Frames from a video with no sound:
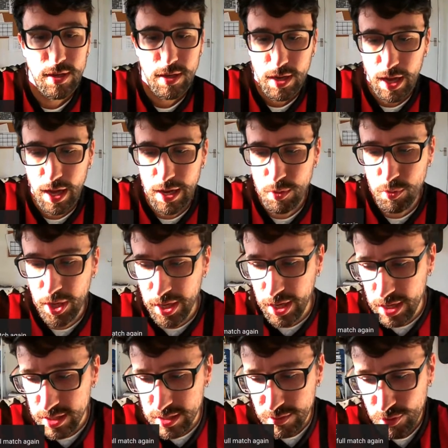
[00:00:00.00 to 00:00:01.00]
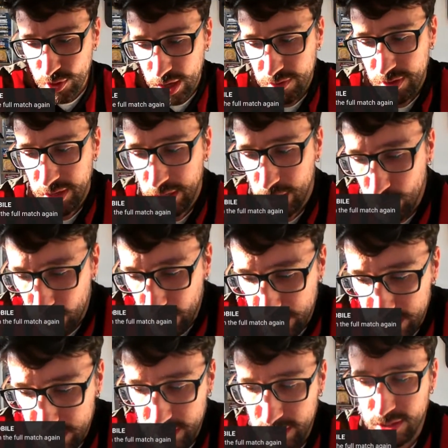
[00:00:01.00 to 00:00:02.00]
Anyway, guys, if you have any
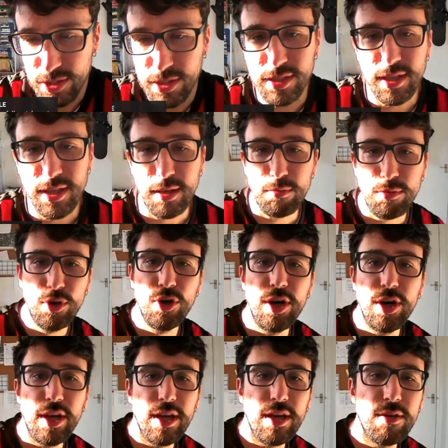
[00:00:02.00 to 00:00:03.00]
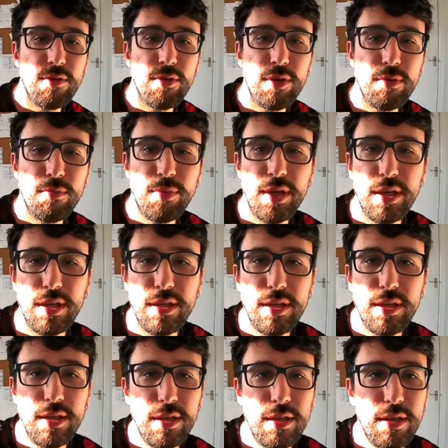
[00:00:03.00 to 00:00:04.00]
questions, just keep going. Will be
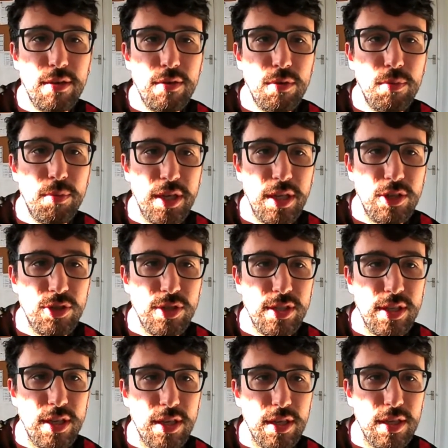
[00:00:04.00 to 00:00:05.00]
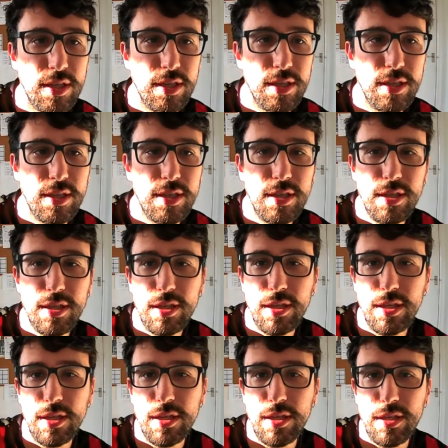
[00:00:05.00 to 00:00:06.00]
interesting
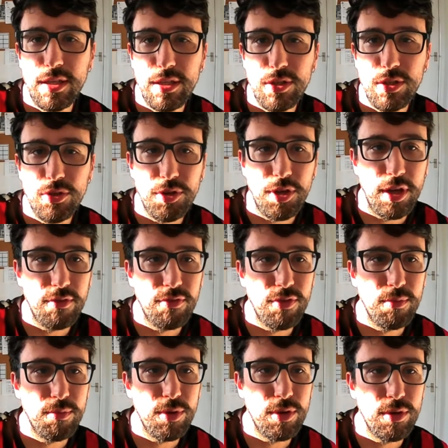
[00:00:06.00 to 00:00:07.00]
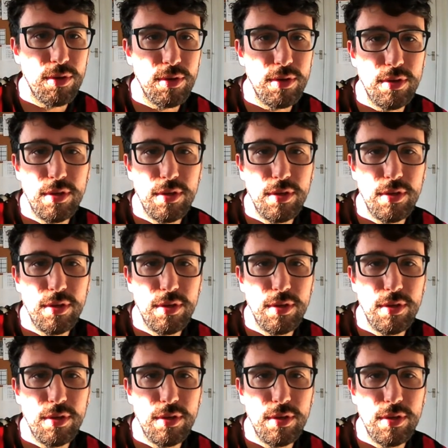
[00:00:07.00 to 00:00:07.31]
to hear from you.